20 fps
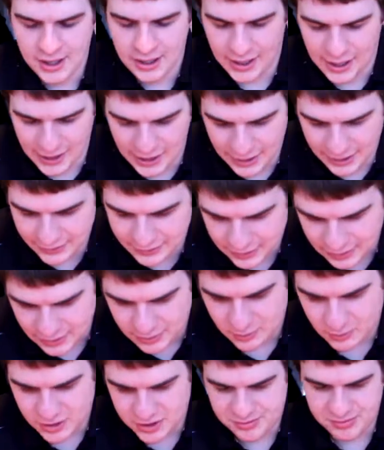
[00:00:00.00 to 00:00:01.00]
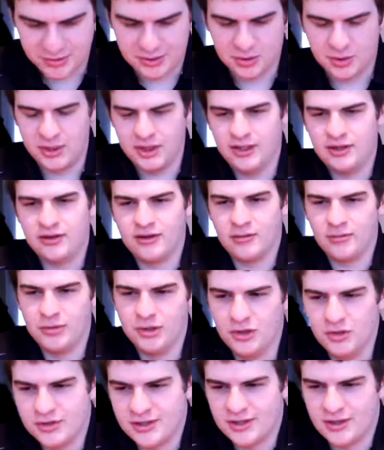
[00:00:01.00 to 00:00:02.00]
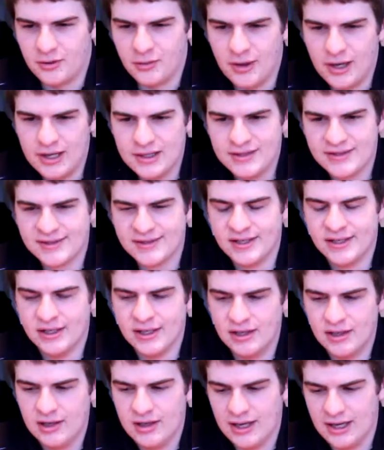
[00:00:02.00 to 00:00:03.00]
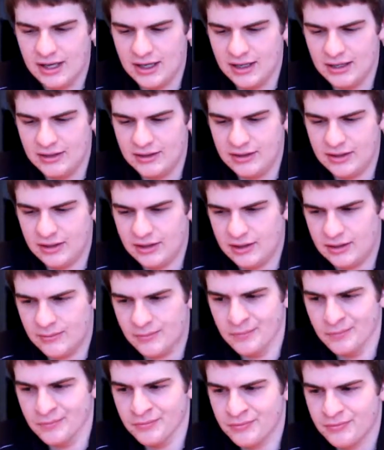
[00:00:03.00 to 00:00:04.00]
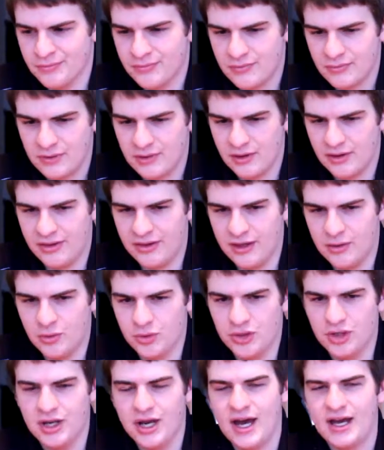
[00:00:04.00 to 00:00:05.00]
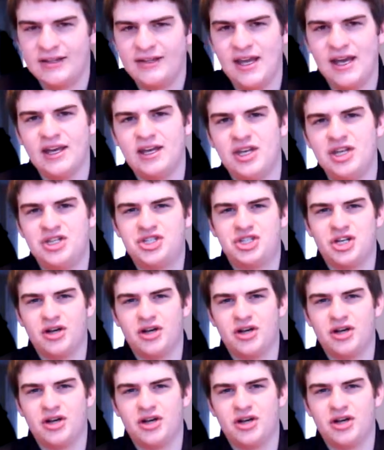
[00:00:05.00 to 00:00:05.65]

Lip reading: and it was between the Blues and the Reds, and they would attack each